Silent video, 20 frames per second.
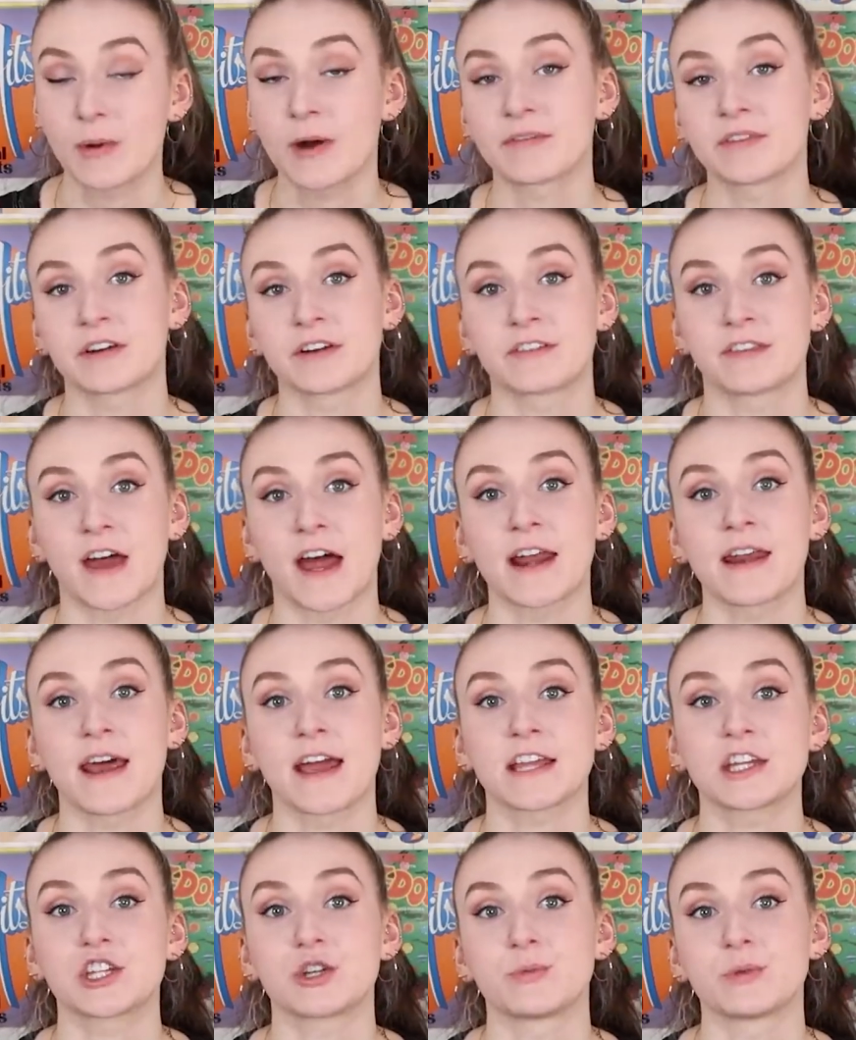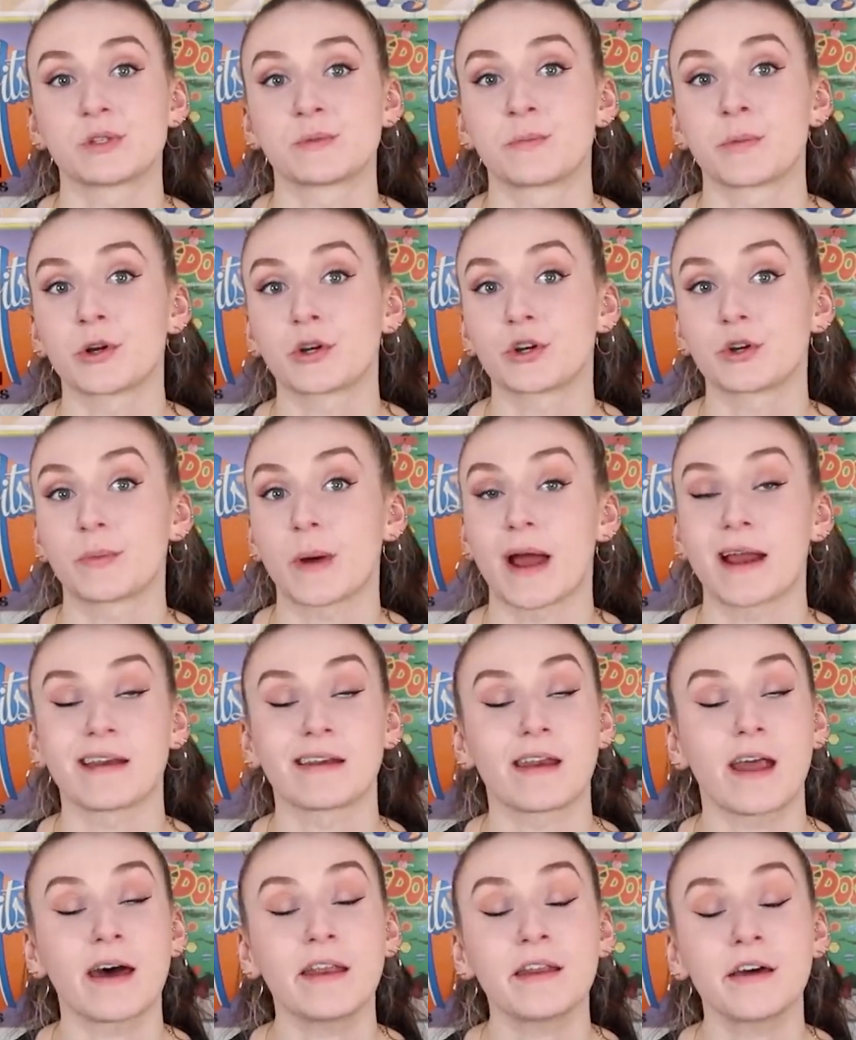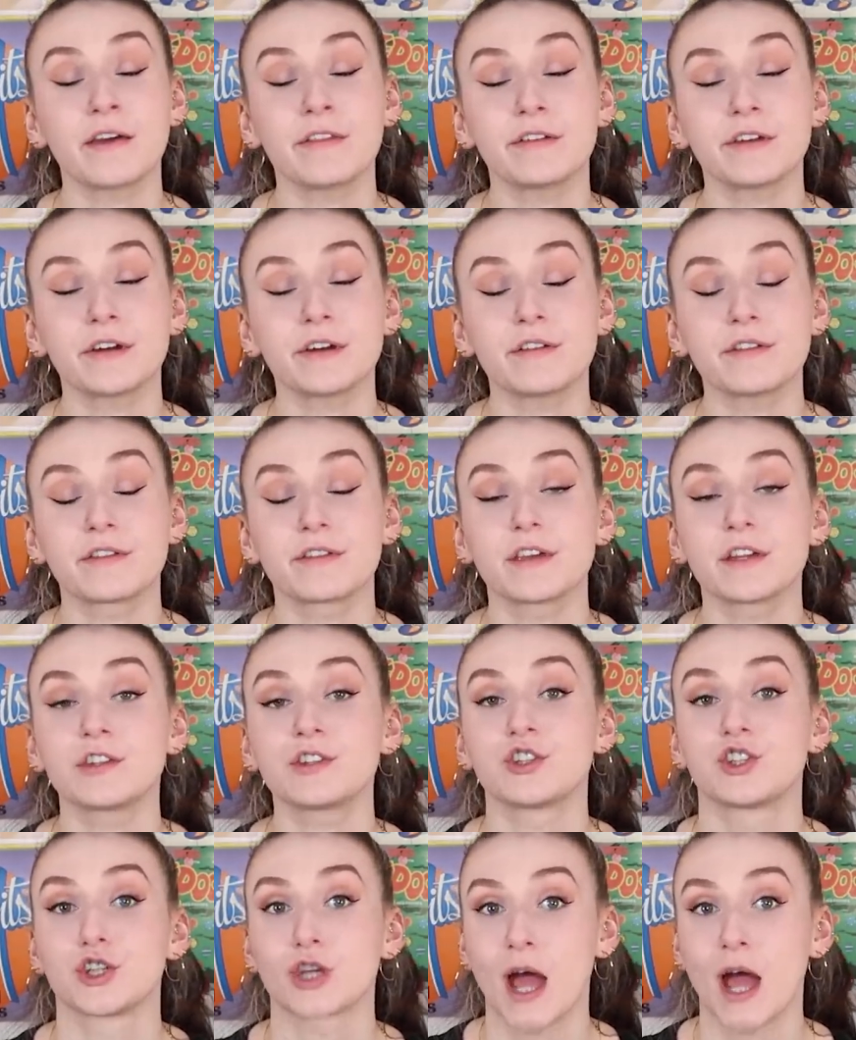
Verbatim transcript: However, that night she was murdered by none other than